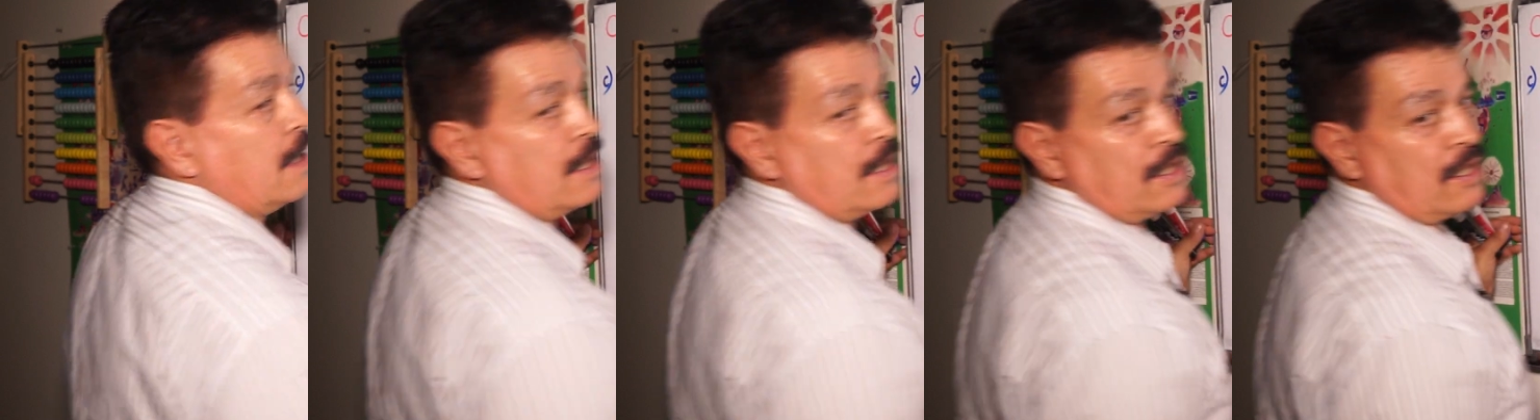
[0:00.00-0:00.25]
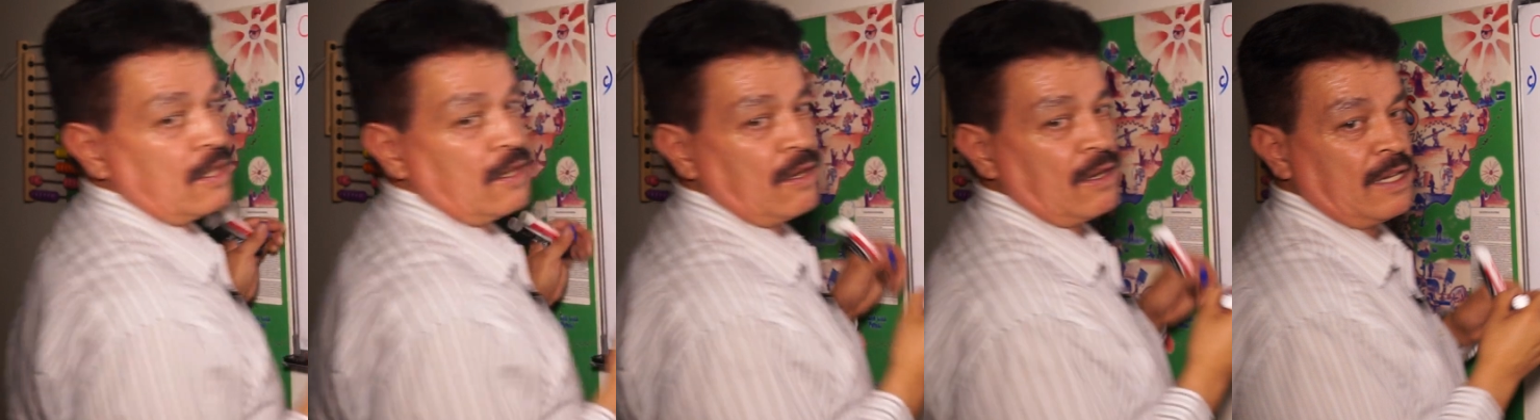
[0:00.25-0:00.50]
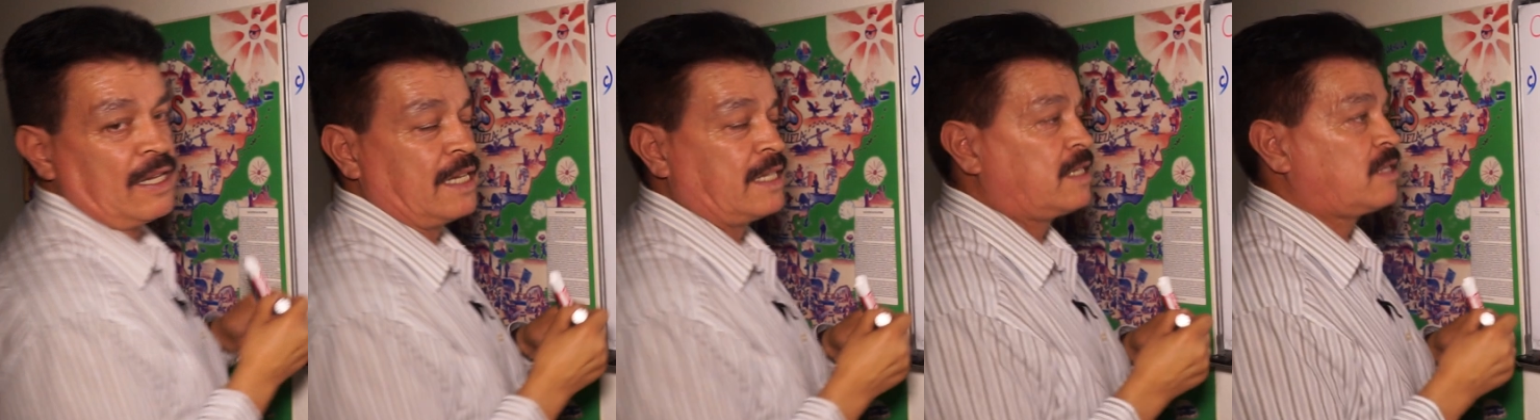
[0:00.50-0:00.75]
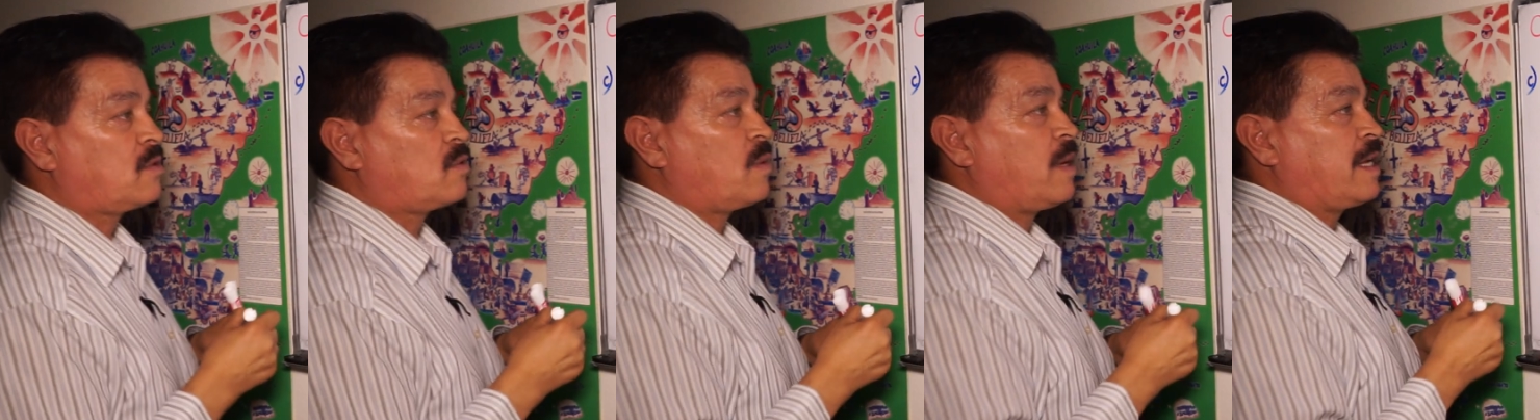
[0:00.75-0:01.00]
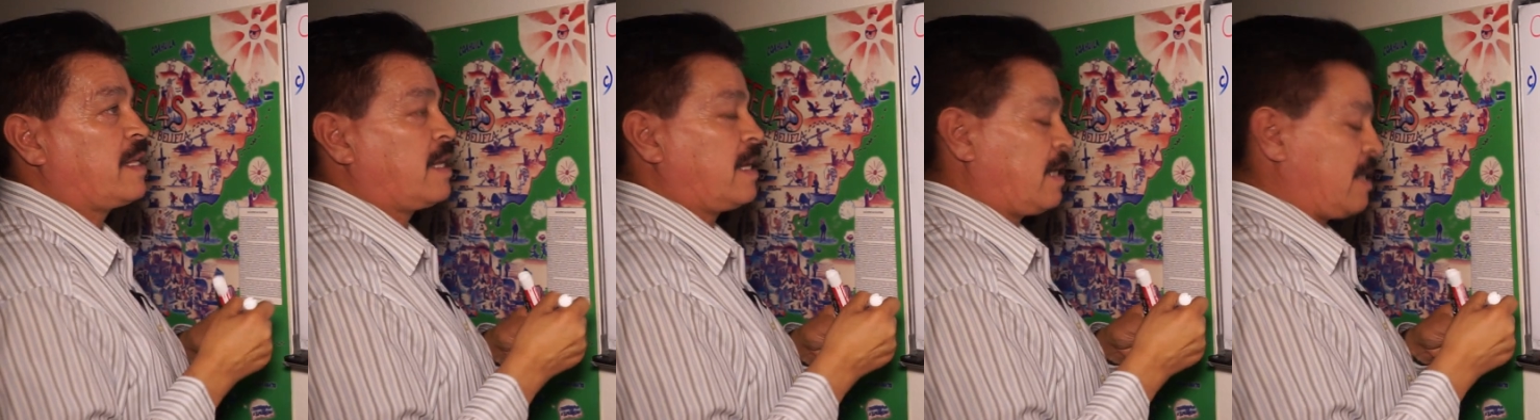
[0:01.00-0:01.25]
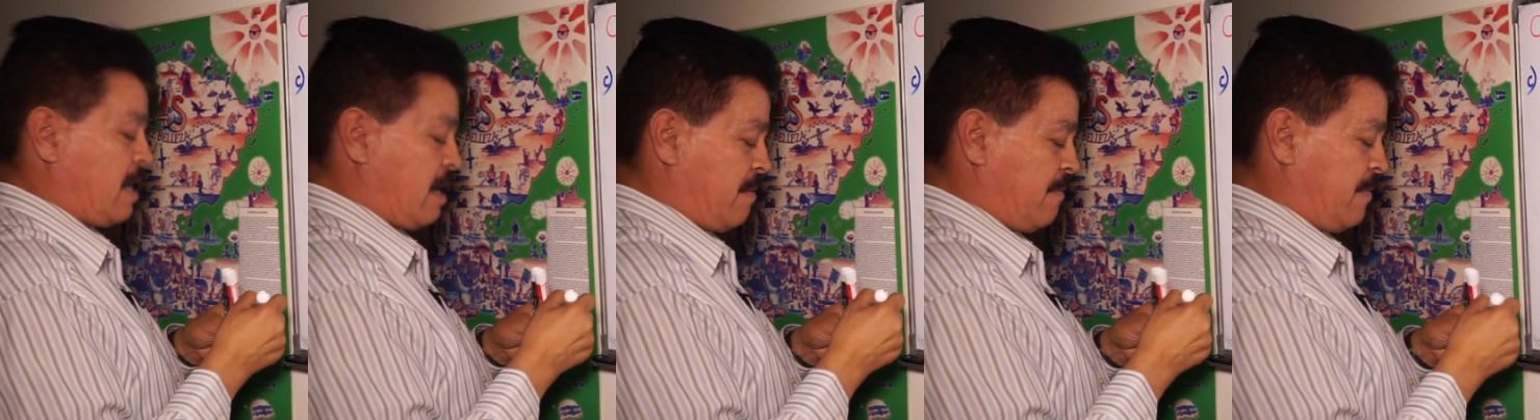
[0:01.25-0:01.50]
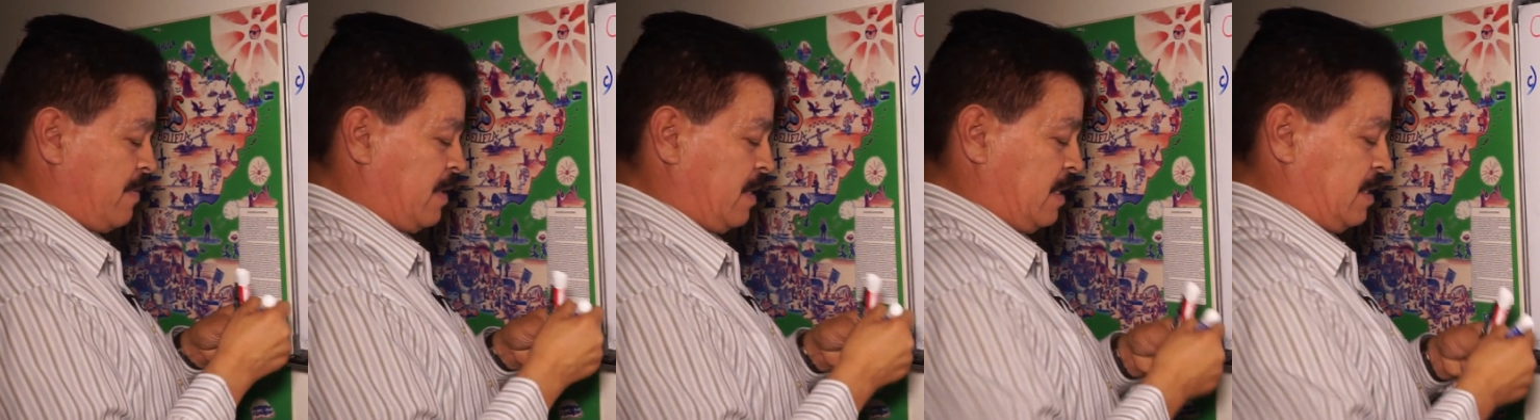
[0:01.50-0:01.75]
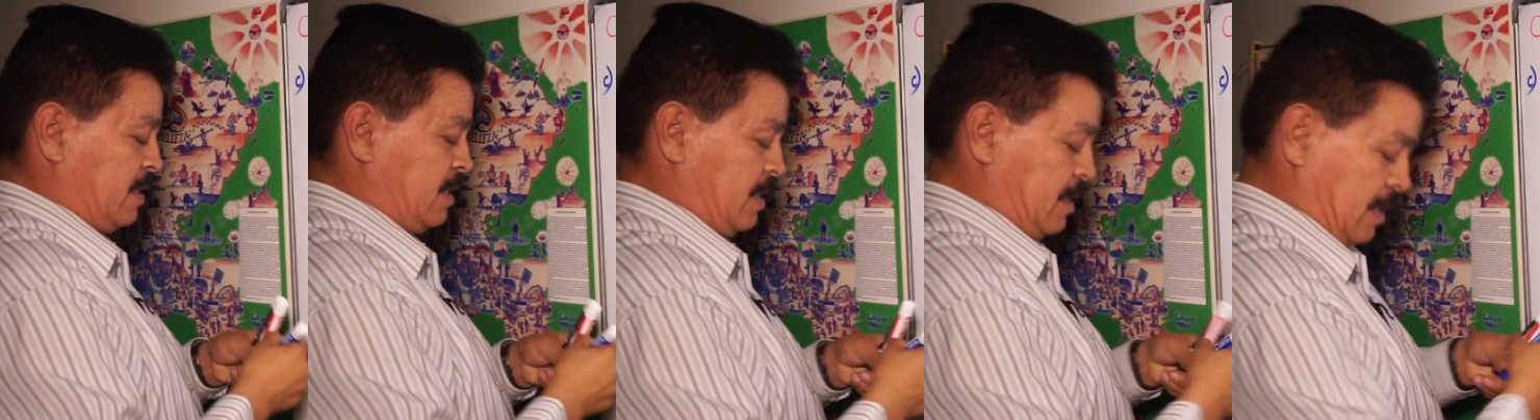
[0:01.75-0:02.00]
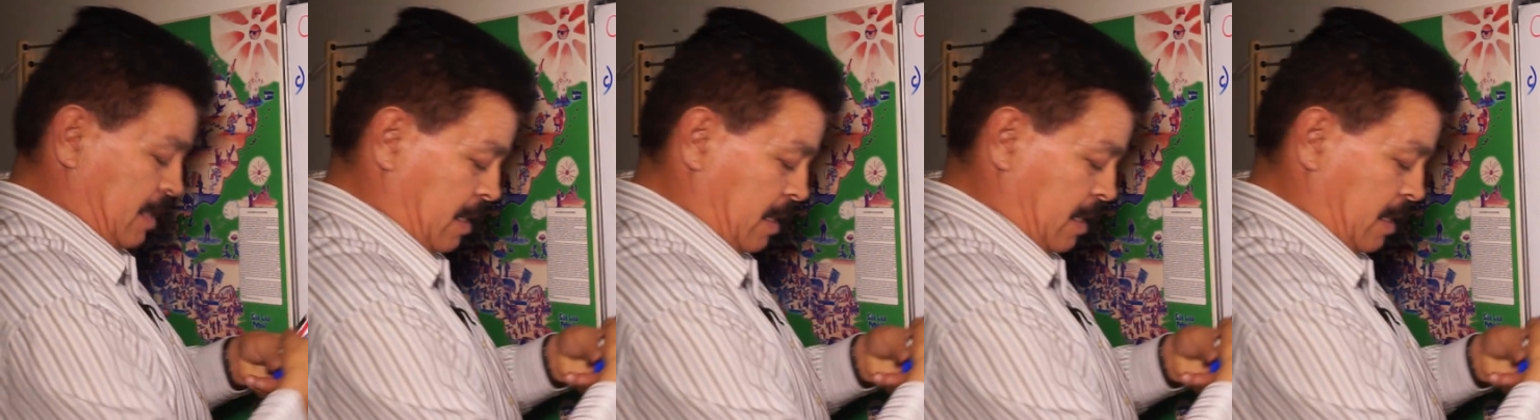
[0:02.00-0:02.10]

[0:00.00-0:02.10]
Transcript: So let's write the graph.